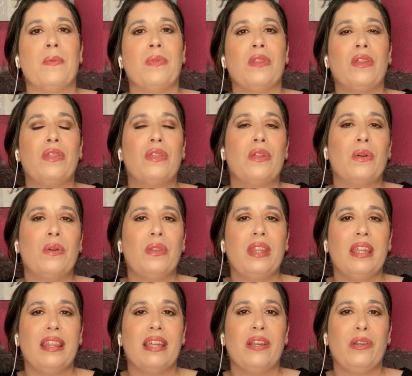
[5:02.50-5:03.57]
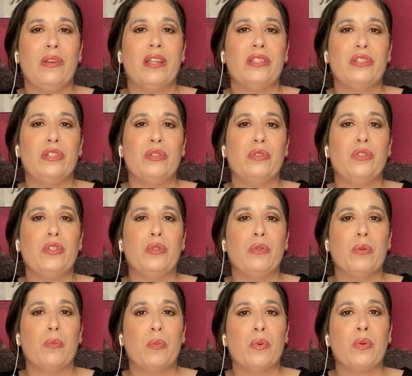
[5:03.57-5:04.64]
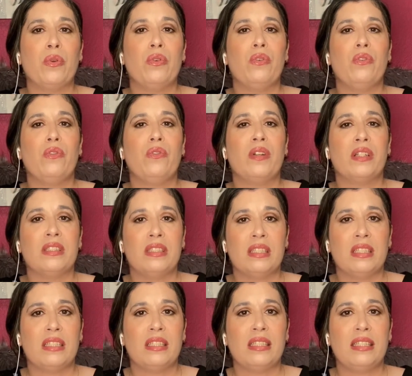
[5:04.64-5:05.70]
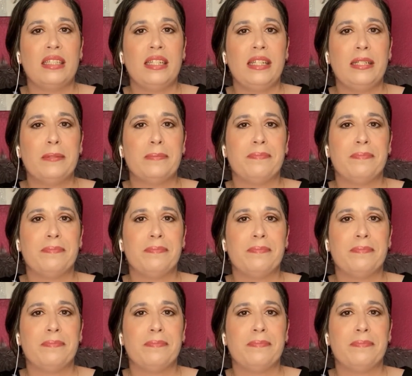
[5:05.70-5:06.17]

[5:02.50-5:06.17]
The third thing that you can do to improve consistency